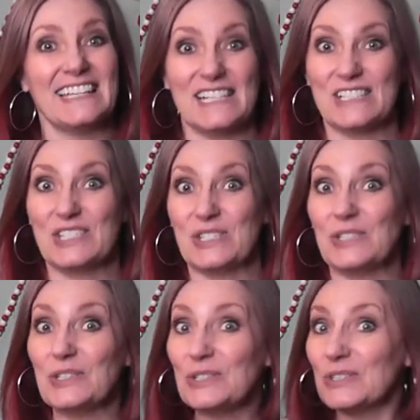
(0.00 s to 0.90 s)
Let's
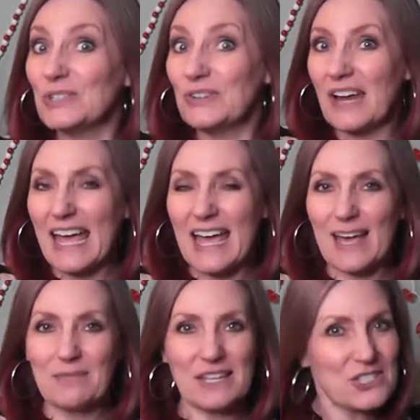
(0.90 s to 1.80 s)
do
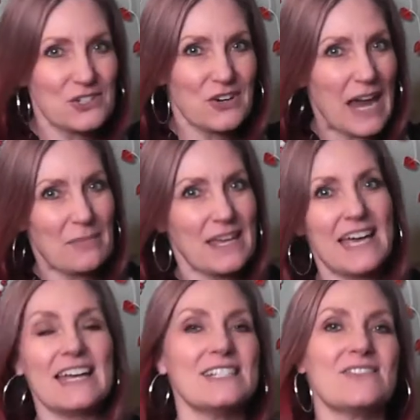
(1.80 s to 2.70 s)
crab. Get your crabby
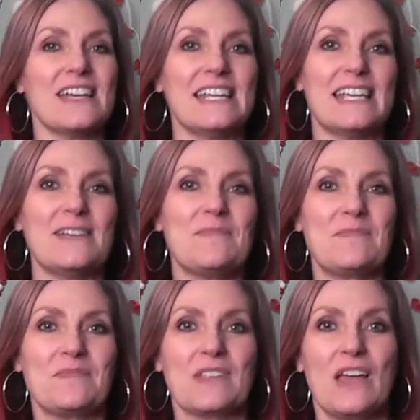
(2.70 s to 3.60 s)
hands ready.
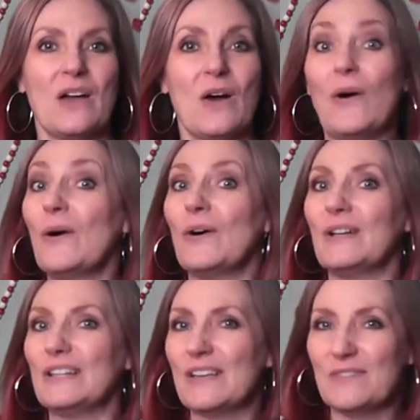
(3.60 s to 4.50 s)

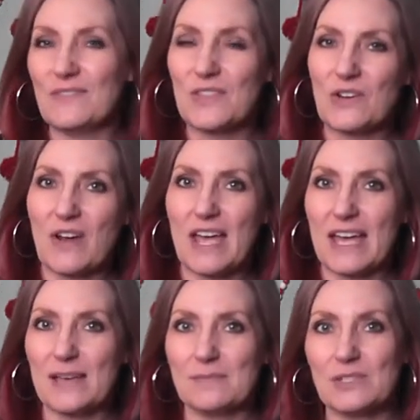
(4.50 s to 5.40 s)
All of the
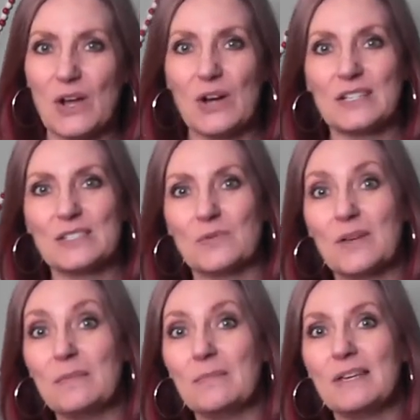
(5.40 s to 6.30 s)
crabs are
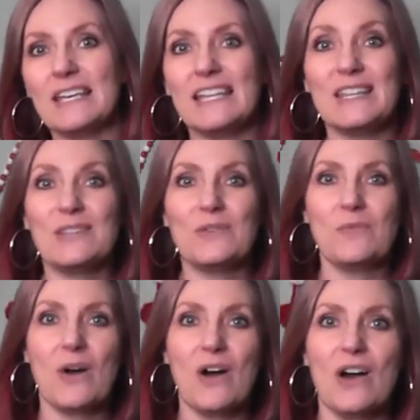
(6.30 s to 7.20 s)
swimming in the
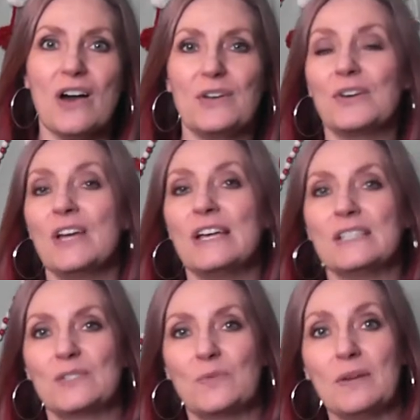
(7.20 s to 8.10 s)
water,
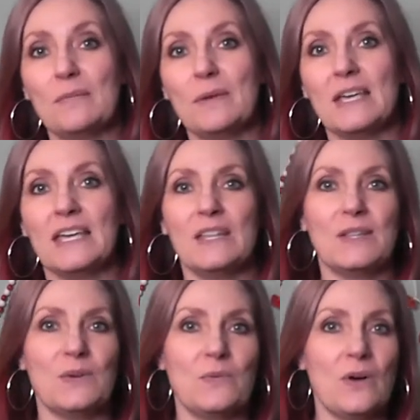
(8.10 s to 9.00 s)
swimming
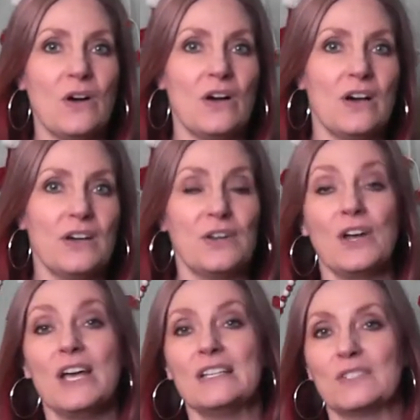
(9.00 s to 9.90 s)
in the
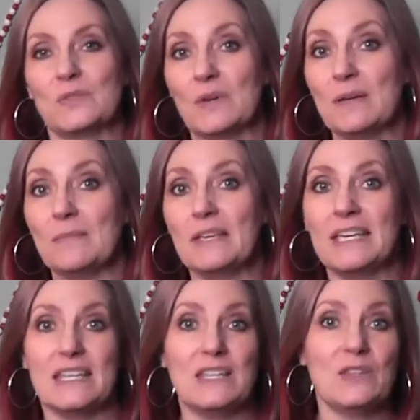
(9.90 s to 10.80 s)
water,
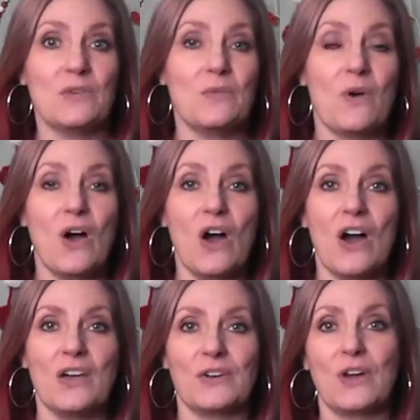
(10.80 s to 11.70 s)
swimming in the
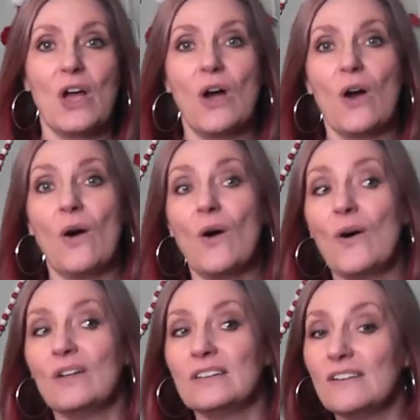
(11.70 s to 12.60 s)
water.
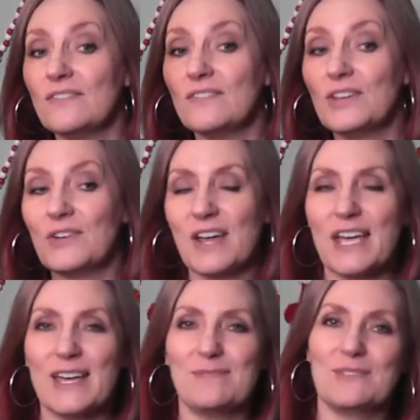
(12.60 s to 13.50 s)
All of the
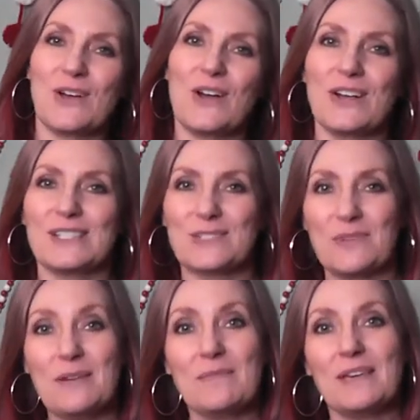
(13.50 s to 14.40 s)
crabs are
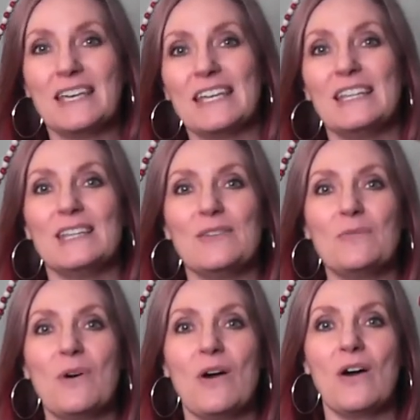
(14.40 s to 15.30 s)
swimming in the
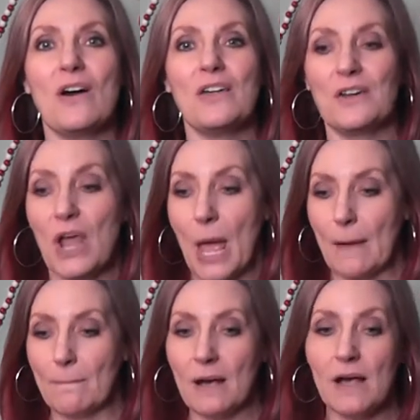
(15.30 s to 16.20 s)
water.
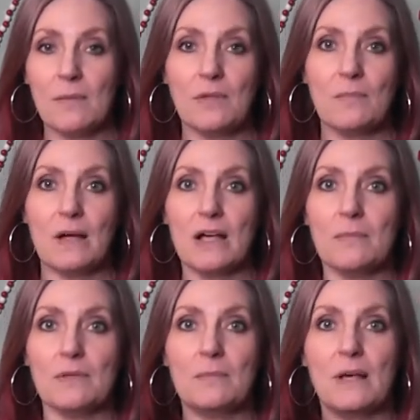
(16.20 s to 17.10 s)
Bubble,
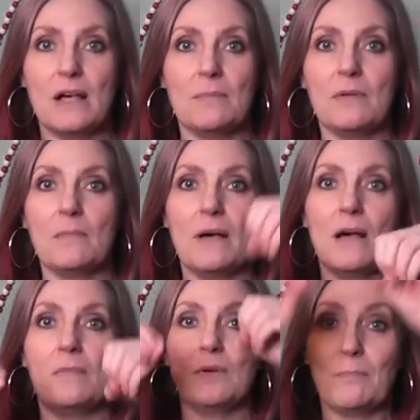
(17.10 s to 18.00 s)
bubble, bubble,
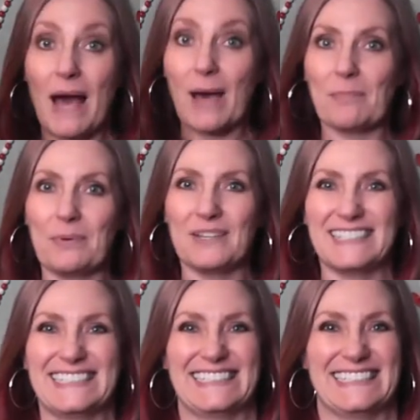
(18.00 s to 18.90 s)
bubble, pop.
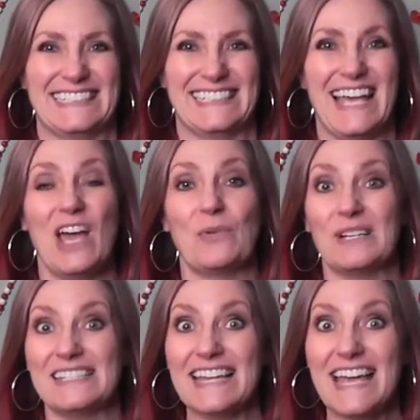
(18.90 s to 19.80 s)

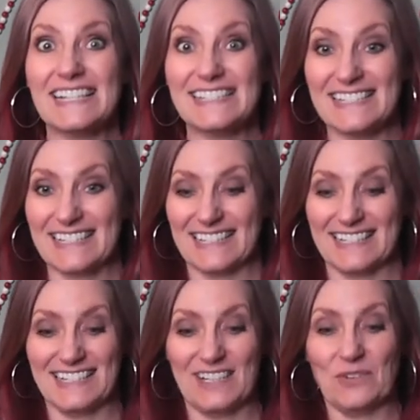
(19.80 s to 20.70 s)
What's next?
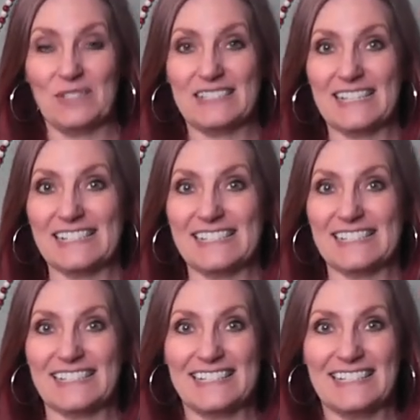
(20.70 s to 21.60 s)
What's this?